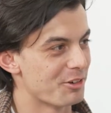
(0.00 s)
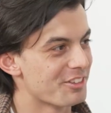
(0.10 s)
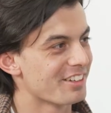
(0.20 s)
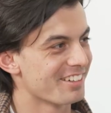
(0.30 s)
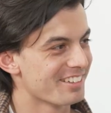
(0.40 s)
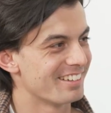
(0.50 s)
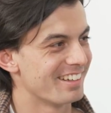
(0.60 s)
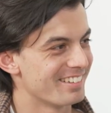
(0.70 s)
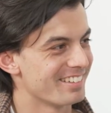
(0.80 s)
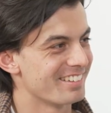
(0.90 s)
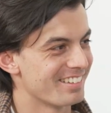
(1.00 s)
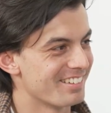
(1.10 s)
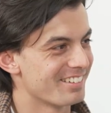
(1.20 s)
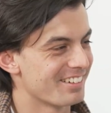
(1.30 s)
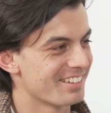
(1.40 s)
it's calculated is
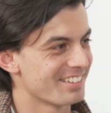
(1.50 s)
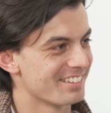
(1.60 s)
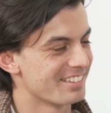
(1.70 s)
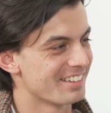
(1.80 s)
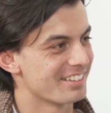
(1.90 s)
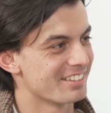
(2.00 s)
the question.